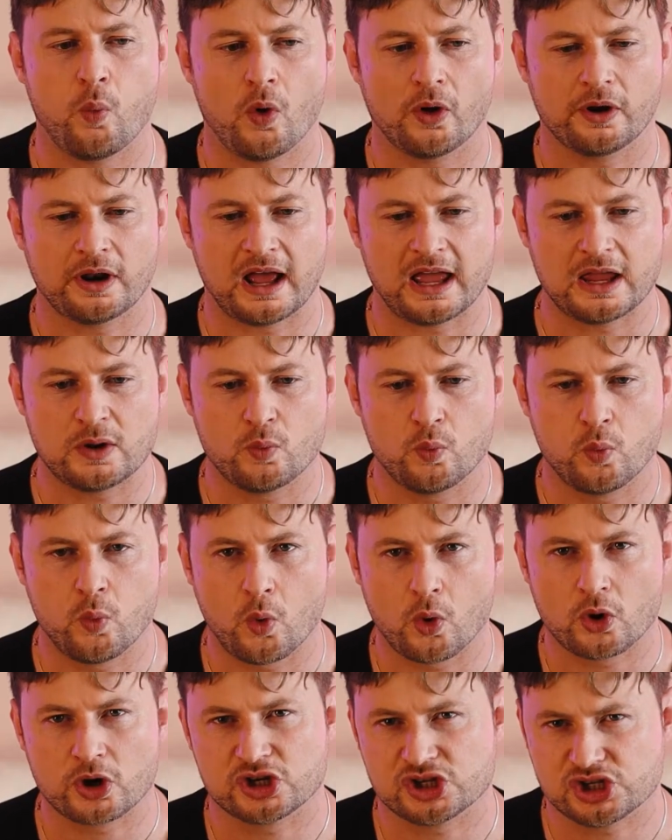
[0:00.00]
what a
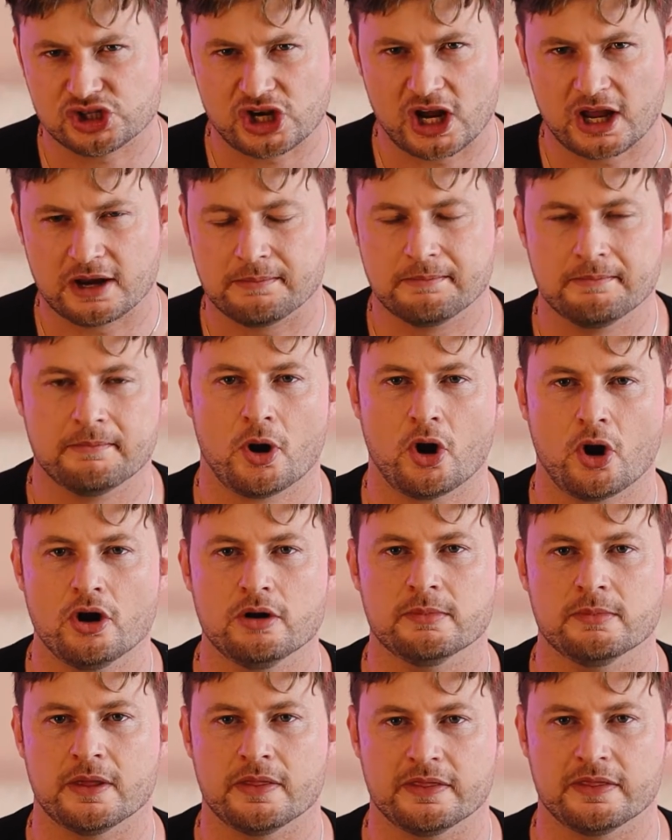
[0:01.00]
watershed
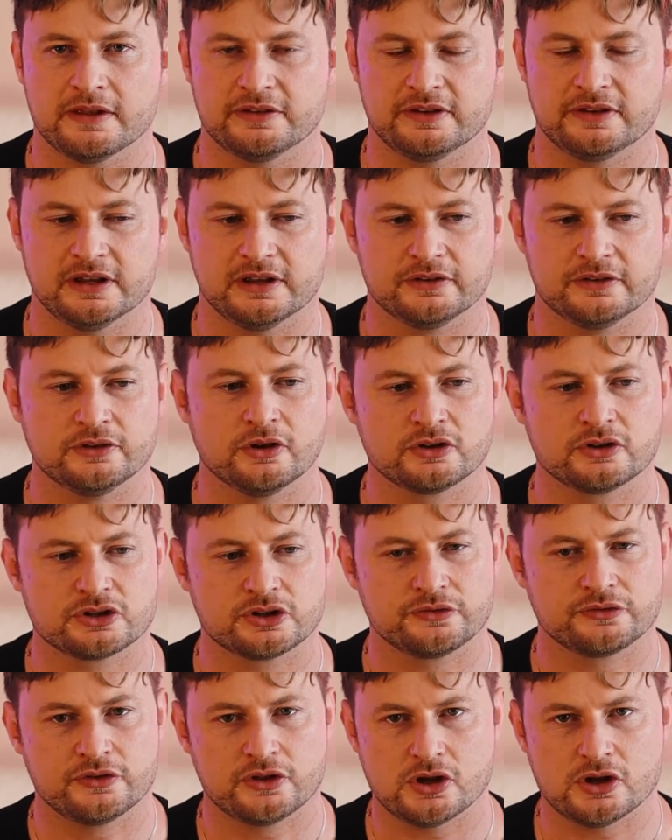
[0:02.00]
moment this is, not
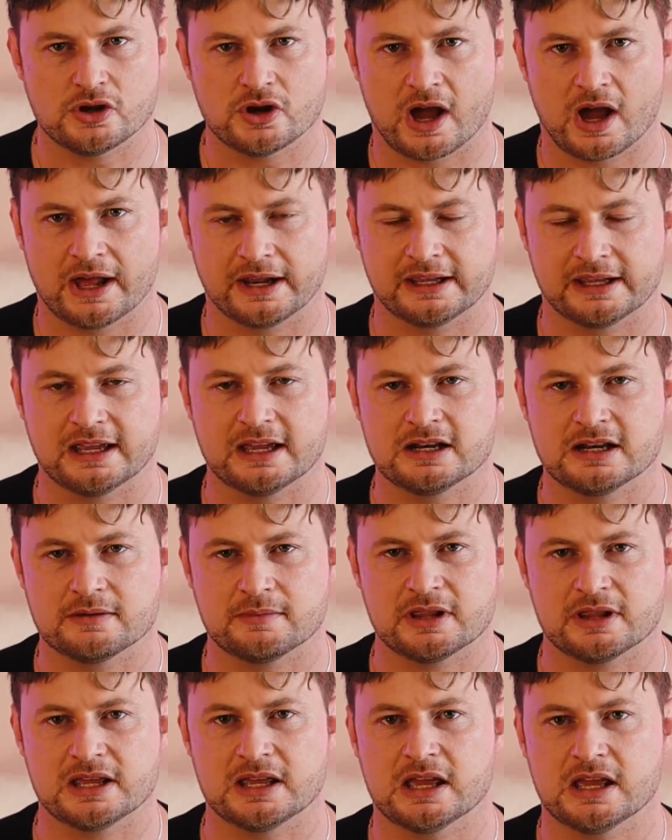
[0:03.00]
just for the United Kingdom
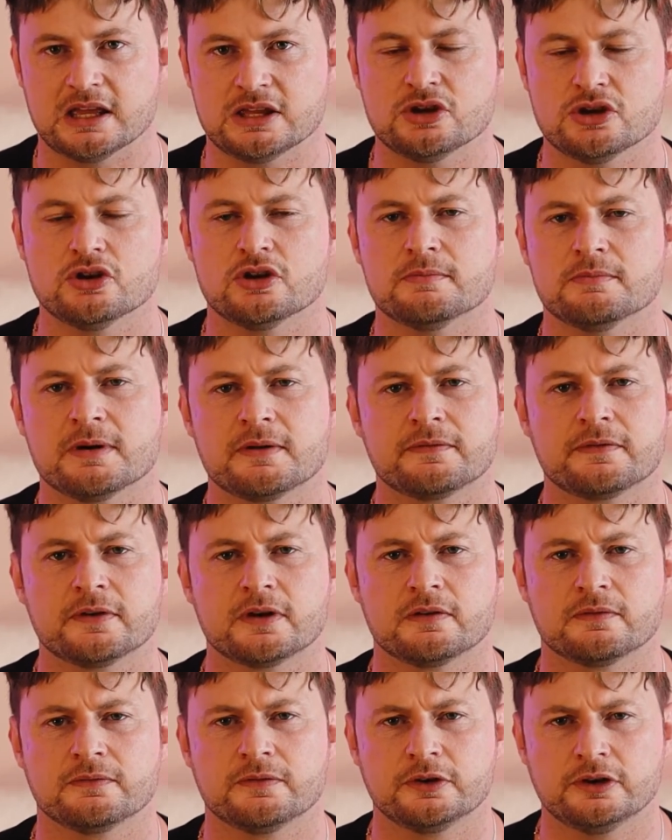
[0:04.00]
and the EU, but
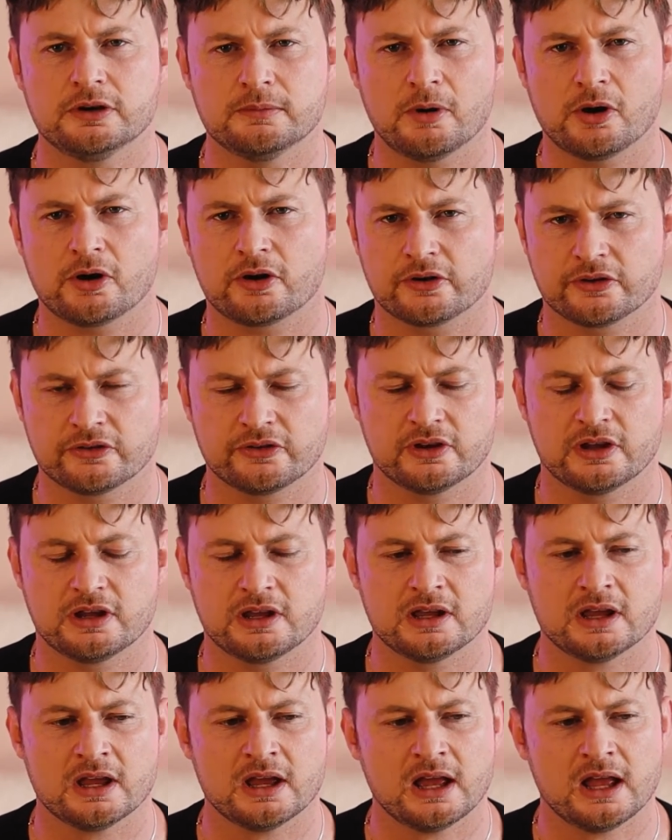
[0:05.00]
for
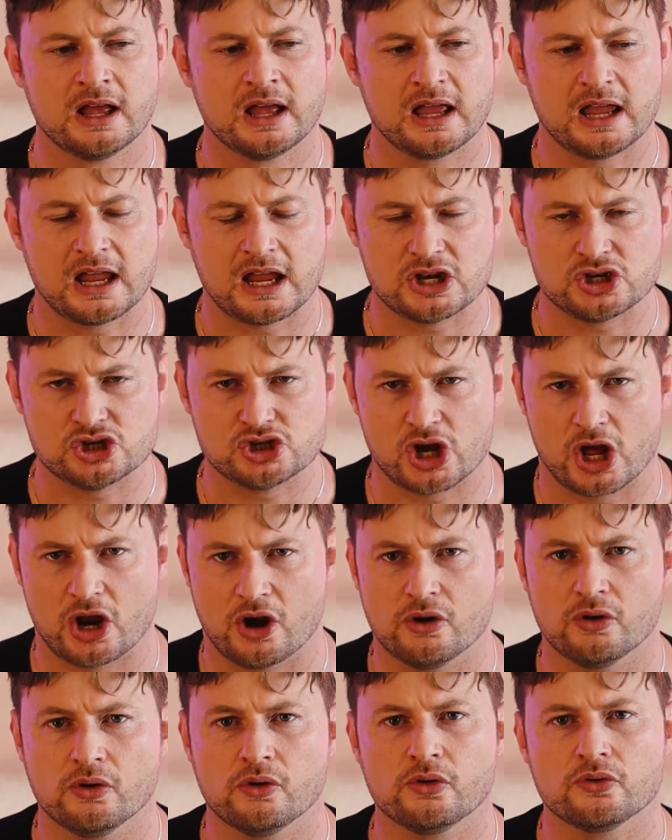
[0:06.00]
democracy in
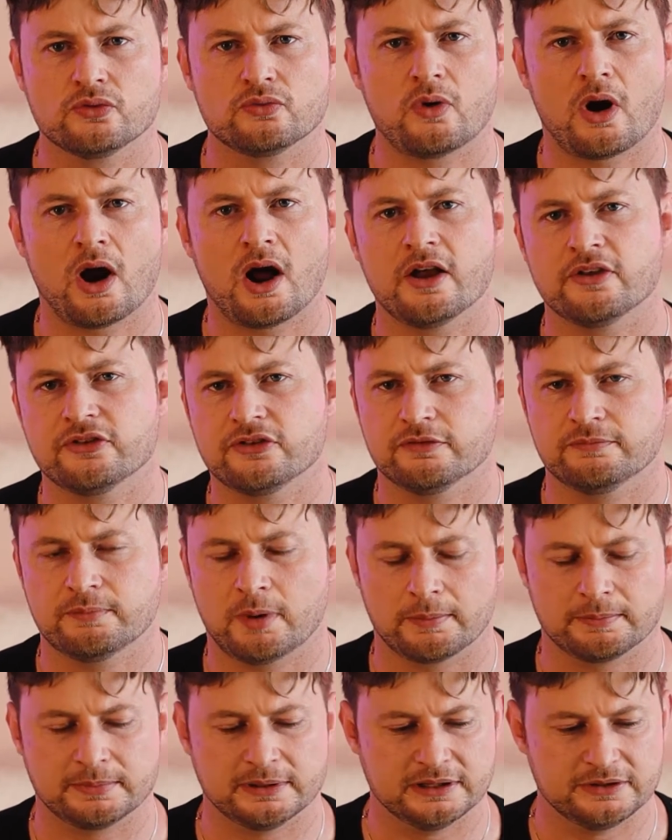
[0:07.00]
general, the rise of
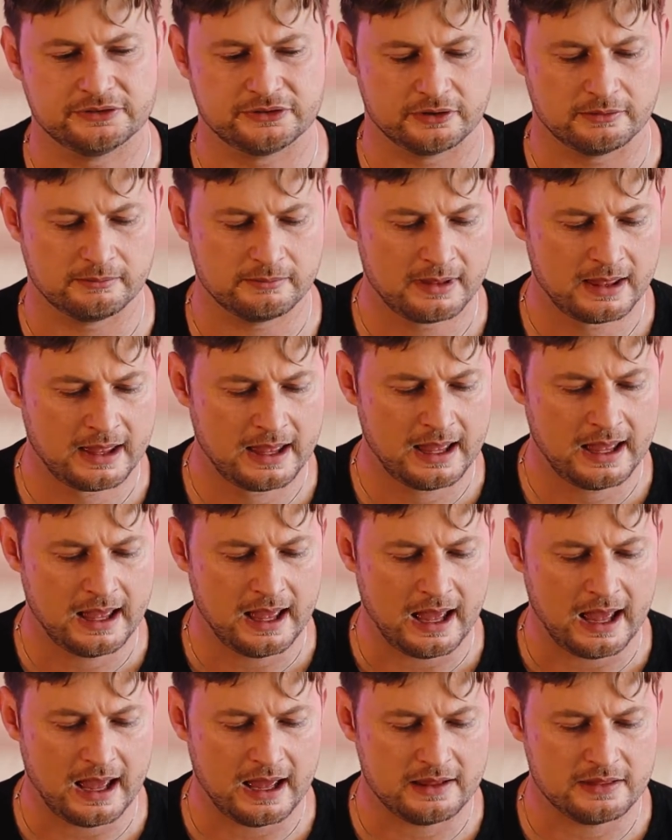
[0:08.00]
populism,
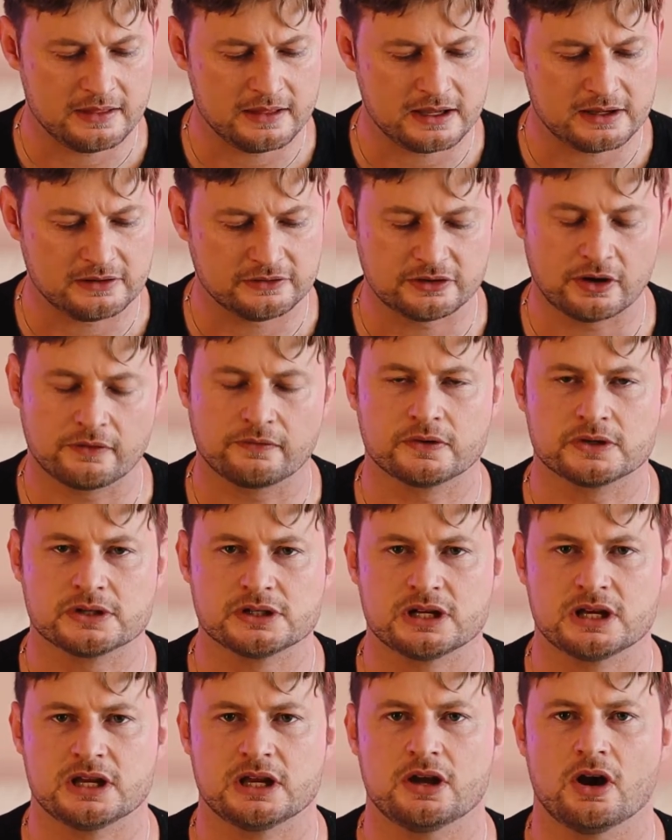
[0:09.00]
and the
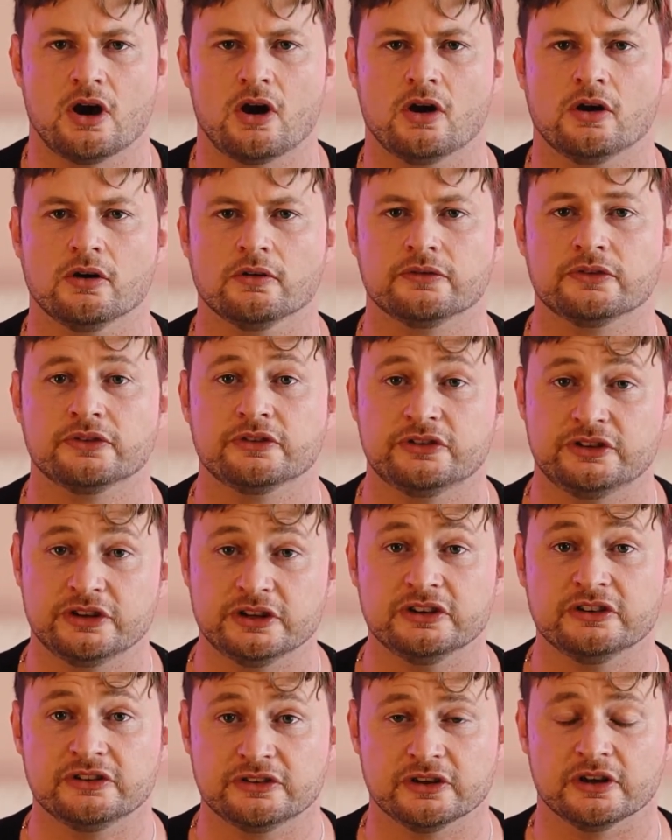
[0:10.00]
sovereignty of
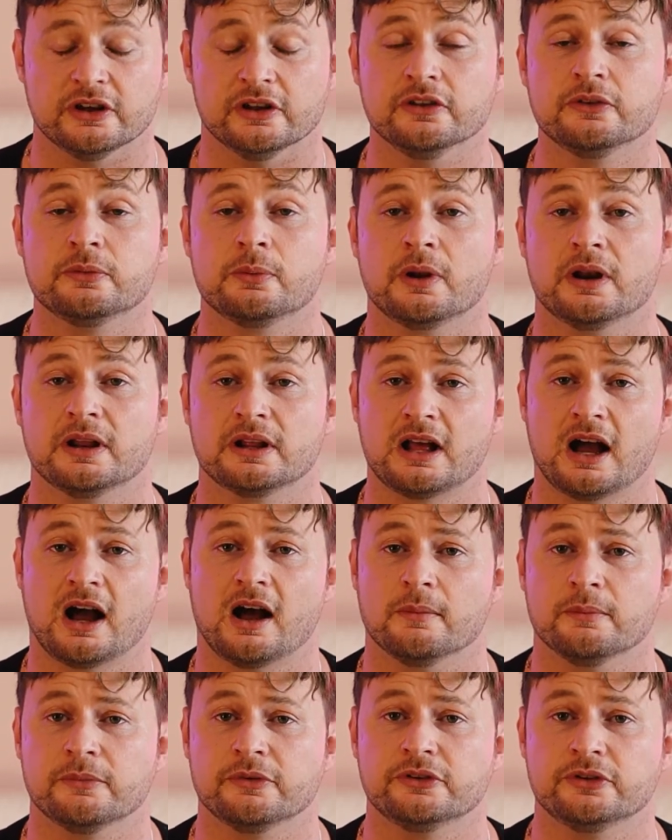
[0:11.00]
citizens when it
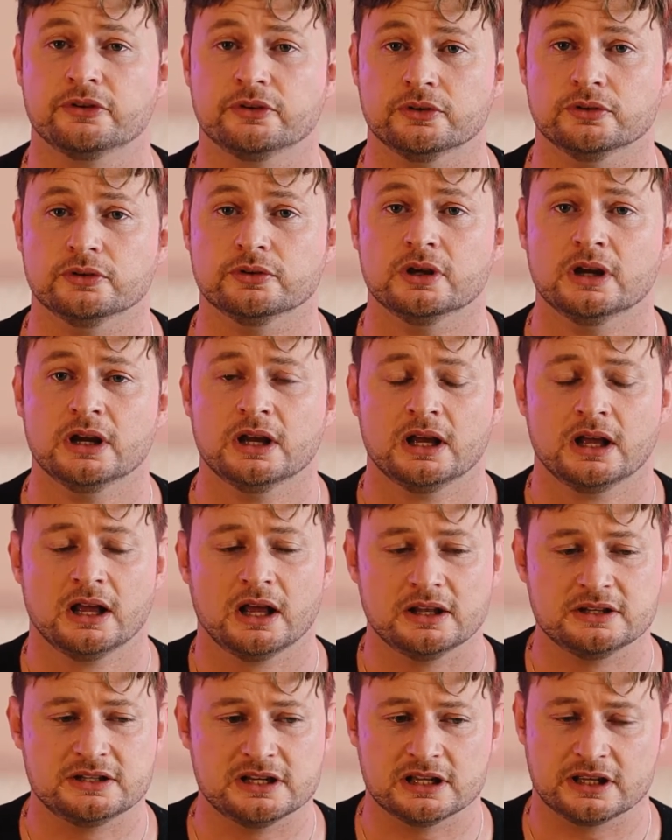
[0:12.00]
comes to
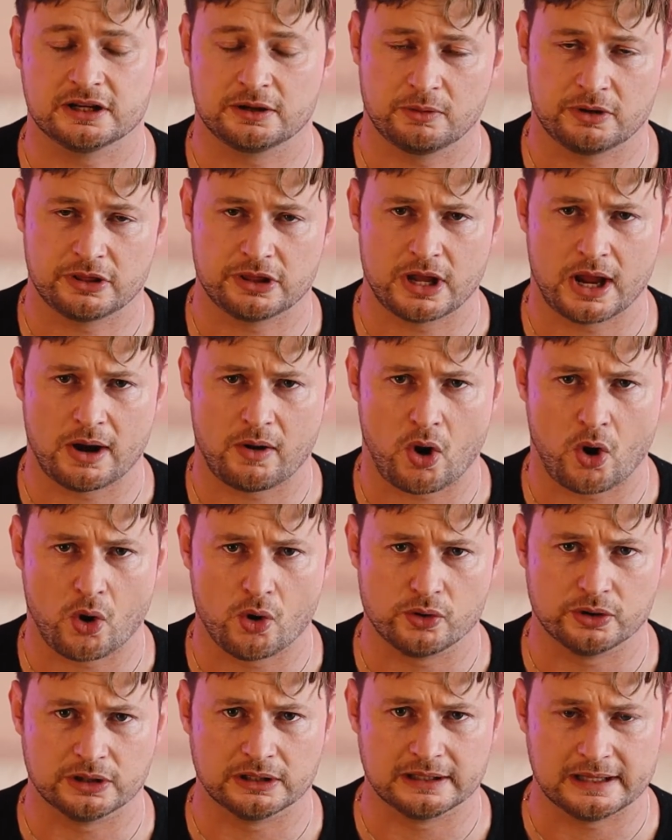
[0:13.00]
dealing with their
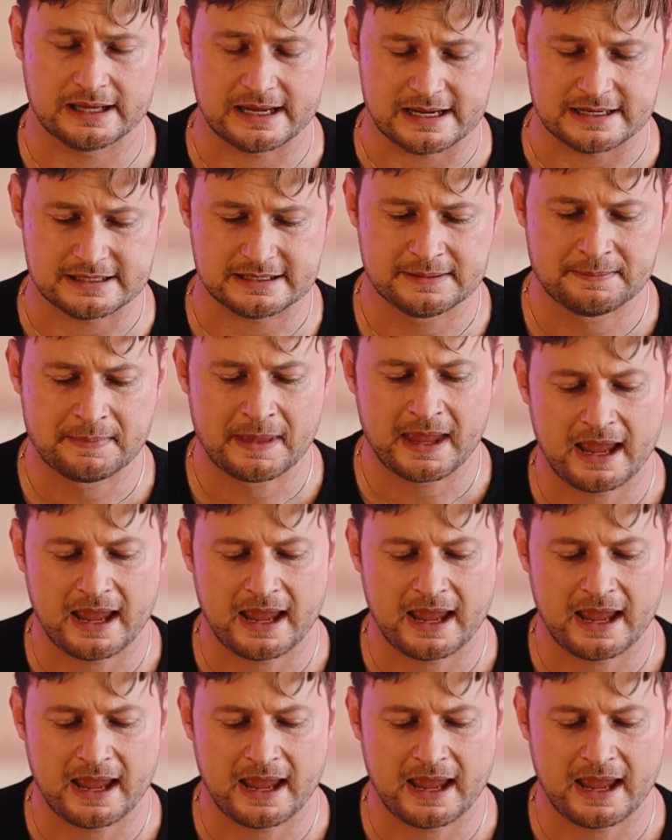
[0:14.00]
own elite.